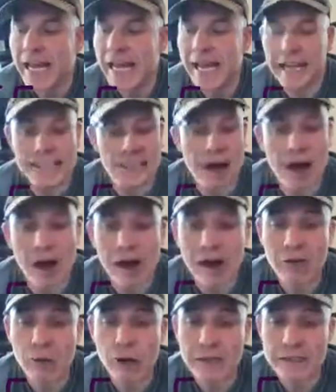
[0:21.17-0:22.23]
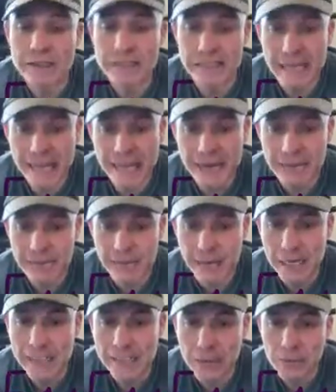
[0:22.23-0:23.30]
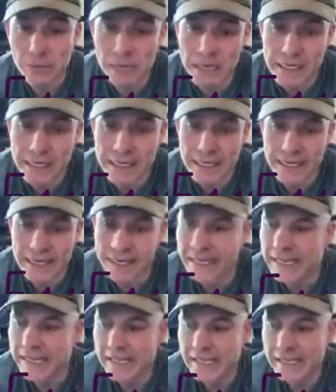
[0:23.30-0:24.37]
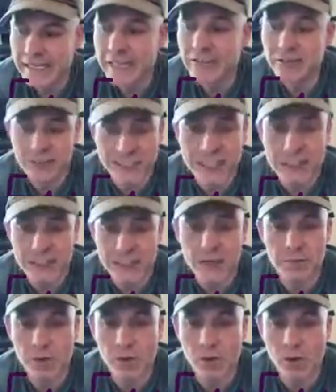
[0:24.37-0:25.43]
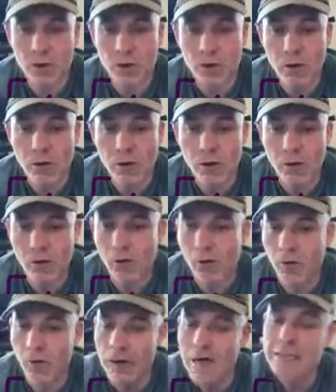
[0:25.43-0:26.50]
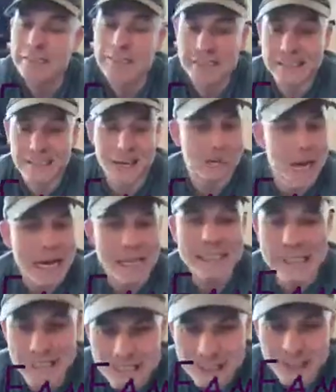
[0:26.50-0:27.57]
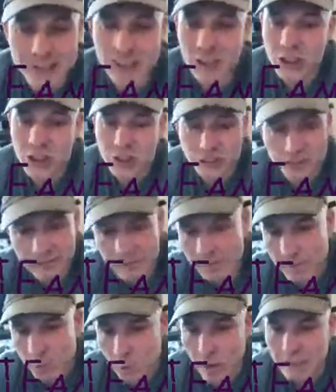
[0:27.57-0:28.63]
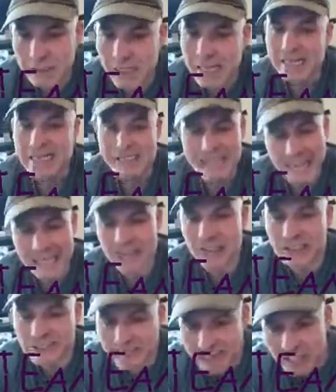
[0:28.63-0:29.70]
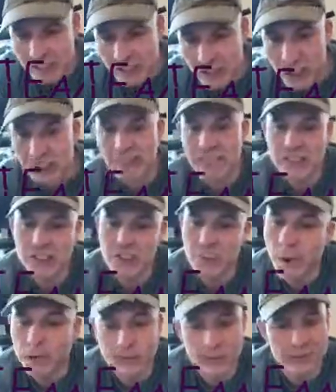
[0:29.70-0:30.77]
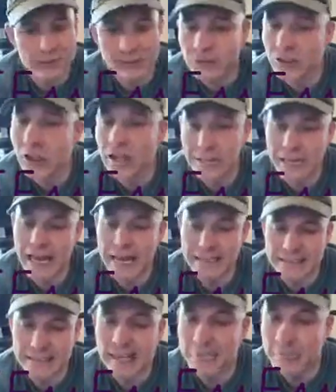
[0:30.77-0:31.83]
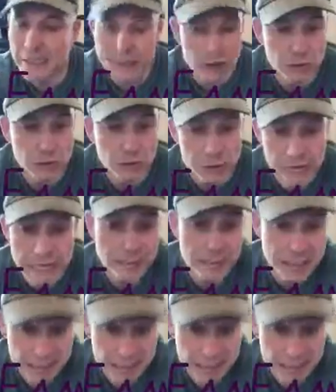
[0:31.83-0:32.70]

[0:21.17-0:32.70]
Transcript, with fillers: It's a hot one today, but humidity is reasonable some news to report. Texas Rangers crushed the Boston Red Sox last night by a score of 10 to